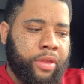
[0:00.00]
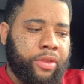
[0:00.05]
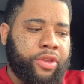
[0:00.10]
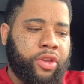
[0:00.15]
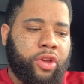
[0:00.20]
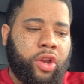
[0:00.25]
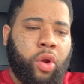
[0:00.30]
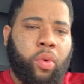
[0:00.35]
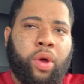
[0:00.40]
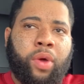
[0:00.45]

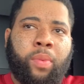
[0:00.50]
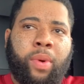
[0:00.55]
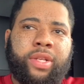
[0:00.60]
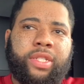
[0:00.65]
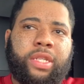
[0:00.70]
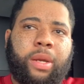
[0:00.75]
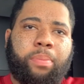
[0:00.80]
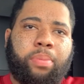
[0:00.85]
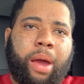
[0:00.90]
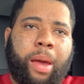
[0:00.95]
so it
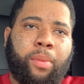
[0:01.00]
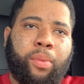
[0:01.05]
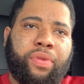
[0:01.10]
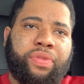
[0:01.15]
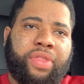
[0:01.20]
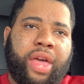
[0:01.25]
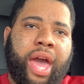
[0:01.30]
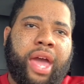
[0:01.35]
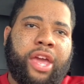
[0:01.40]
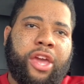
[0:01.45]
wasn't a problem
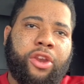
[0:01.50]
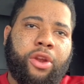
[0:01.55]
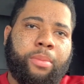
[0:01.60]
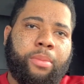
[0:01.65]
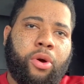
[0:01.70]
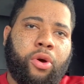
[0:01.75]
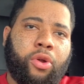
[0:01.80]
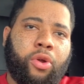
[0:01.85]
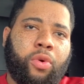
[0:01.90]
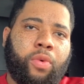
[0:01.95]
with that
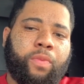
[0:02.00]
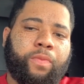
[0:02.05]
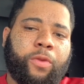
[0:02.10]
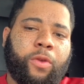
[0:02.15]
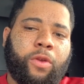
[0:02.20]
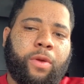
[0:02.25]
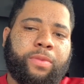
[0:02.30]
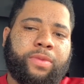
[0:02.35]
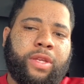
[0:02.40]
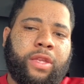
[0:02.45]
intermodal.
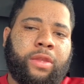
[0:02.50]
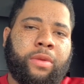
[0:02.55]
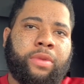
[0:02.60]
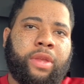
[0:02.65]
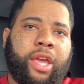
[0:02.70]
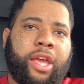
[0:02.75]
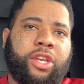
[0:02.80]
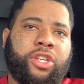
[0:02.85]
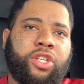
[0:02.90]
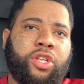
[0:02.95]
You know what I'm saying?
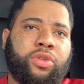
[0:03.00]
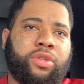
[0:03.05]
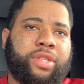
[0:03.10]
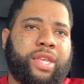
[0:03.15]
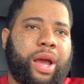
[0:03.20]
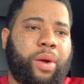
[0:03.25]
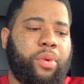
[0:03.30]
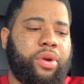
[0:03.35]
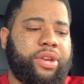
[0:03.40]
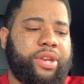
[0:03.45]
The issues
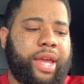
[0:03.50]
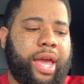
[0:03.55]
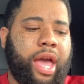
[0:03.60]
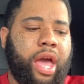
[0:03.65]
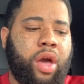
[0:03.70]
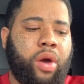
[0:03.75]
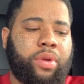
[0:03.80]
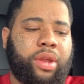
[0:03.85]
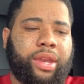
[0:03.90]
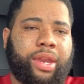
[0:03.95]
that were
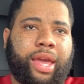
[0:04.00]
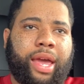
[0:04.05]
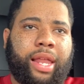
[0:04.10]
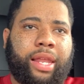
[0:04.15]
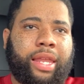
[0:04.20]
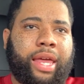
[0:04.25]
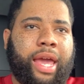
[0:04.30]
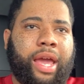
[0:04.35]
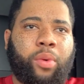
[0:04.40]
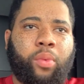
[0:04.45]
down in
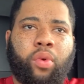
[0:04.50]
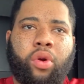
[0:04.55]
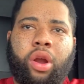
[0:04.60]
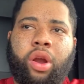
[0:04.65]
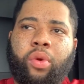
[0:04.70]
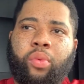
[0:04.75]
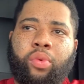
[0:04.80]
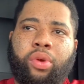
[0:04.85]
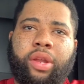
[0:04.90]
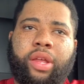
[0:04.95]
LA
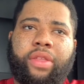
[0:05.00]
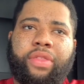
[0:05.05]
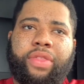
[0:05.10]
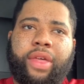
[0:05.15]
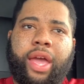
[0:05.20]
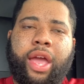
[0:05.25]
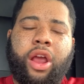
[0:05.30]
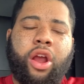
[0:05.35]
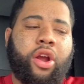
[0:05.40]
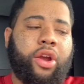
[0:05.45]
weren't really
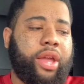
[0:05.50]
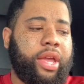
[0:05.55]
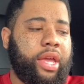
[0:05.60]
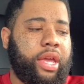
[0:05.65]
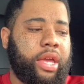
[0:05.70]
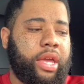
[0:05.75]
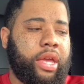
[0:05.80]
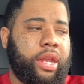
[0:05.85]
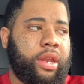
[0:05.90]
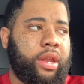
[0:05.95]
there
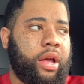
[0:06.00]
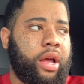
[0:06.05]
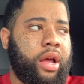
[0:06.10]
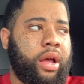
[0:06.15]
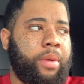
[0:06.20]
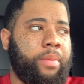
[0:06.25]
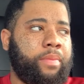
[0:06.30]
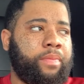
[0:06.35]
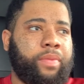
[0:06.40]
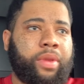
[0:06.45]
in
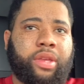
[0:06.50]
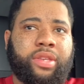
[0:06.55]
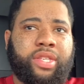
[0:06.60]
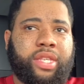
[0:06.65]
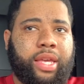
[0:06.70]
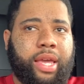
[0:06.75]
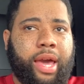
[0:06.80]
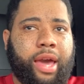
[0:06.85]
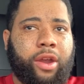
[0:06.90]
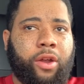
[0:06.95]

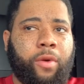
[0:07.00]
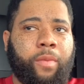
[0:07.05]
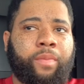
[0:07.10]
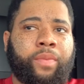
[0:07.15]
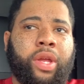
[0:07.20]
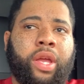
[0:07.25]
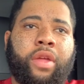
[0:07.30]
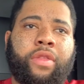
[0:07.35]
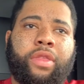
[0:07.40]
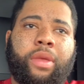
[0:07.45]
Seattle.
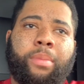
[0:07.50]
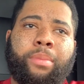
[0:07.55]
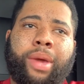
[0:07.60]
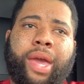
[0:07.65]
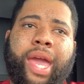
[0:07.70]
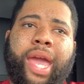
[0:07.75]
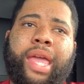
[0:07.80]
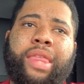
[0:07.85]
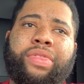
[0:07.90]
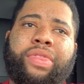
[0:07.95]
The
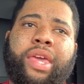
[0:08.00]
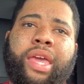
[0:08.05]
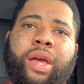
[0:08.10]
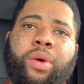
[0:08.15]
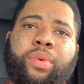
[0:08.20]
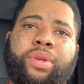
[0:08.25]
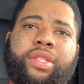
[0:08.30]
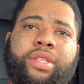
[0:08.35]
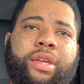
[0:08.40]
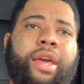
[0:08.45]
main
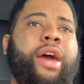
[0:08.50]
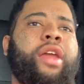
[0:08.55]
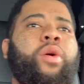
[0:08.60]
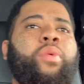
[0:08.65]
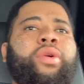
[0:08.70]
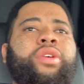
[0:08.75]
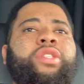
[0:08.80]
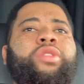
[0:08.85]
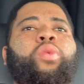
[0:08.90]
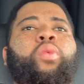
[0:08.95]
thing with
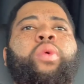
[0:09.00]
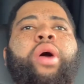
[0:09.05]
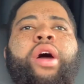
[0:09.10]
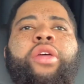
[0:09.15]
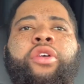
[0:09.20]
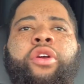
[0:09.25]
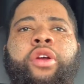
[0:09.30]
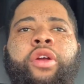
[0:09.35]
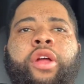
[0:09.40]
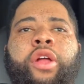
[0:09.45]
Seattle was the
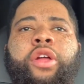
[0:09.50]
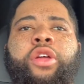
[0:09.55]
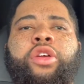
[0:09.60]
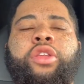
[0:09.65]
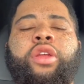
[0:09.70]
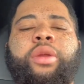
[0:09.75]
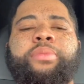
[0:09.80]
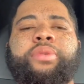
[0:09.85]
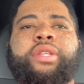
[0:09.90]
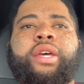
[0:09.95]
weather.
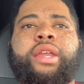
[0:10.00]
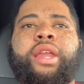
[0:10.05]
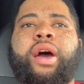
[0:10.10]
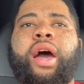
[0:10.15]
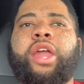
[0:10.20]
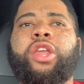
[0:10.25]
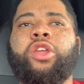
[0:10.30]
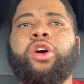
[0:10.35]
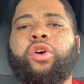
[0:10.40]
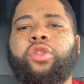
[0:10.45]
You know what I'm saying?
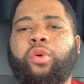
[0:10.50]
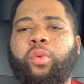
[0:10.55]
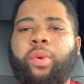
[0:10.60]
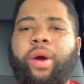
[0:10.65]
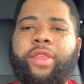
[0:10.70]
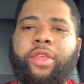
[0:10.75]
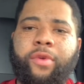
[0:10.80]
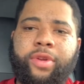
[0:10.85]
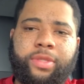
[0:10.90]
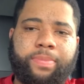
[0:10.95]
Now, I know the
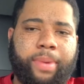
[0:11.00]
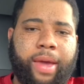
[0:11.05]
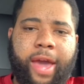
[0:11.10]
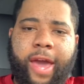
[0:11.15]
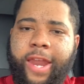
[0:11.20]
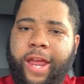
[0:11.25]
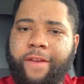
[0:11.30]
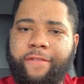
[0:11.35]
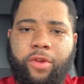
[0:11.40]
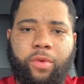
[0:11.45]
weather is
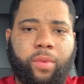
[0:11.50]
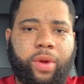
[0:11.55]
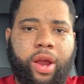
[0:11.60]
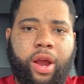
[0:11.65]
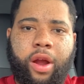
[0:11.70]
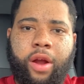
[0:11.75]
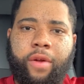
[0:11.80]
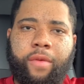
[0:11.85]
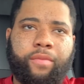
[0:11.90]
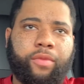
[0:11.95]
bad
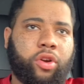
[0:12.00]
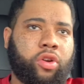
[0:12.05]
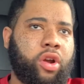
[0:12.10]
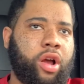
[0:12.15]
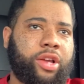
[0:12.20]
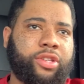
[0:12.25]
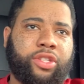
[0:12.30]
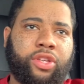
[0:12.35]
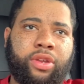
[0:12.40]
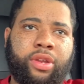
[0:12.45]
everywhere
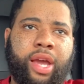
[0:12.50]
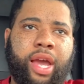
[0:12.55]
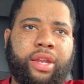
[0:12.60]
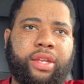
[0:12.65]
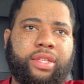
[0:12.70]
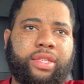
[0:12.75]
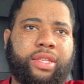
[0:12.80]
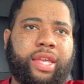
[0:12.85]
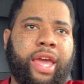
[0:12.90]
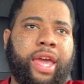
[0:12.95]
across the
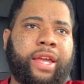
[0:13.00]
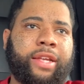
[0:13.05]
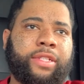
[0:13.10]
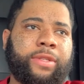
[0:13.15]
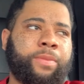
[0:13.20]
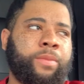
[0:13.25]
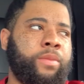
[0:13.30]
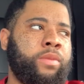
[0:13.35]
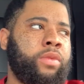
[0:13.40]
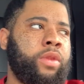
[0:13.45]
United States,